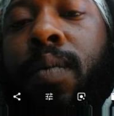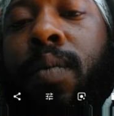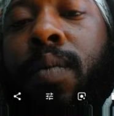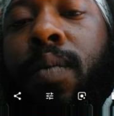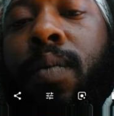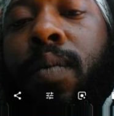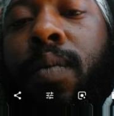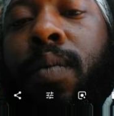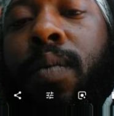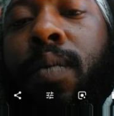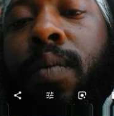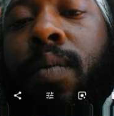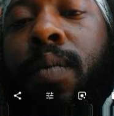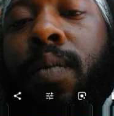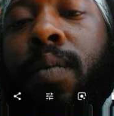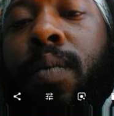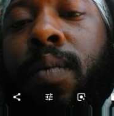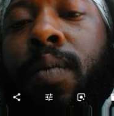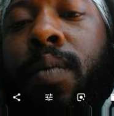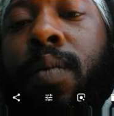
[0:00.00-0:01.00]

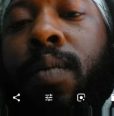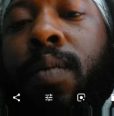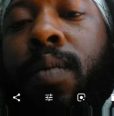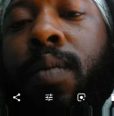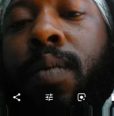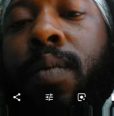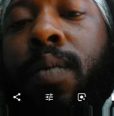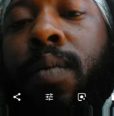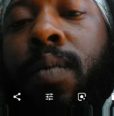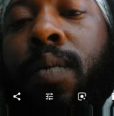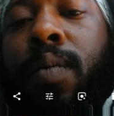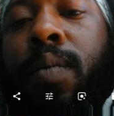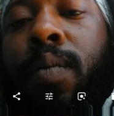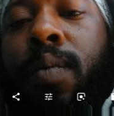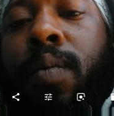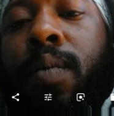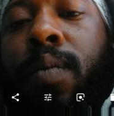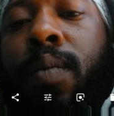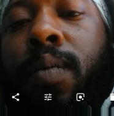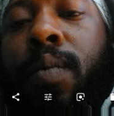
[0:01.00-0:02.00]

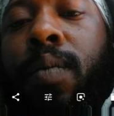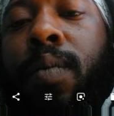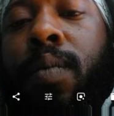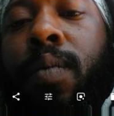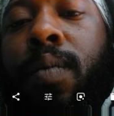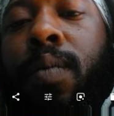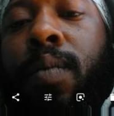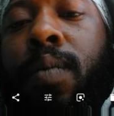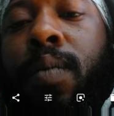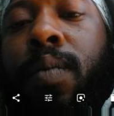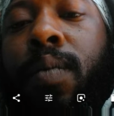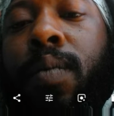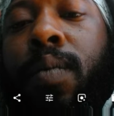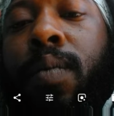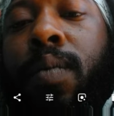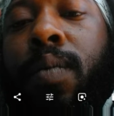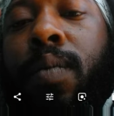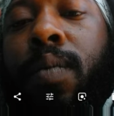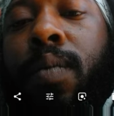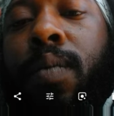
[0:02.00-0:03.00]

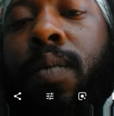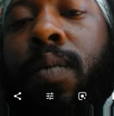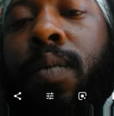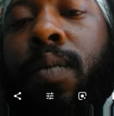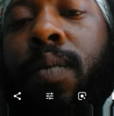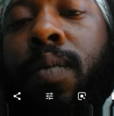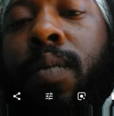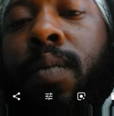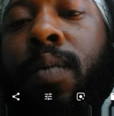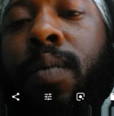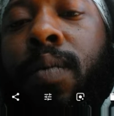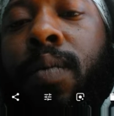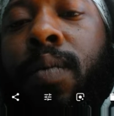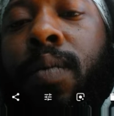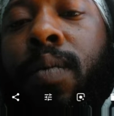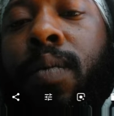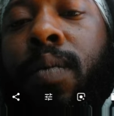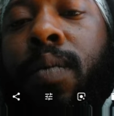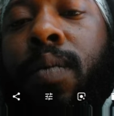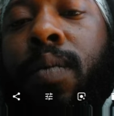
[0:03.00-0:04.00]

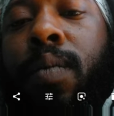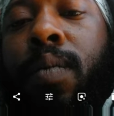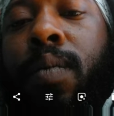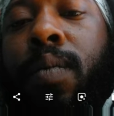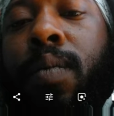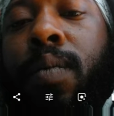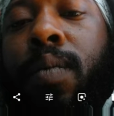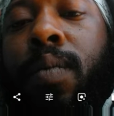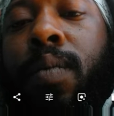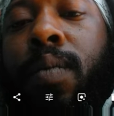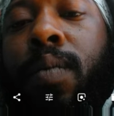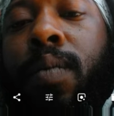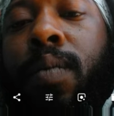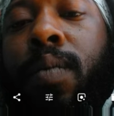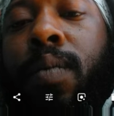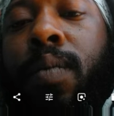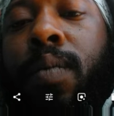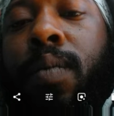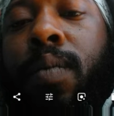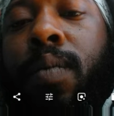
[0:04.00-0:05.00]

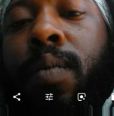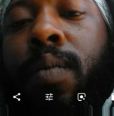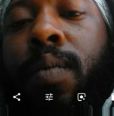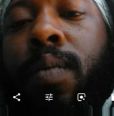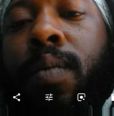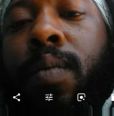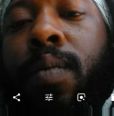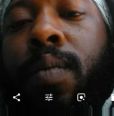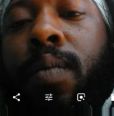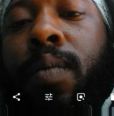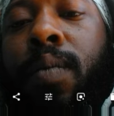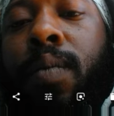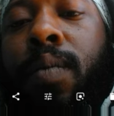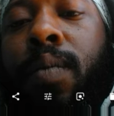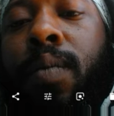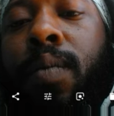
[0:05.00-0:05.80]
No one is speaking in this clip.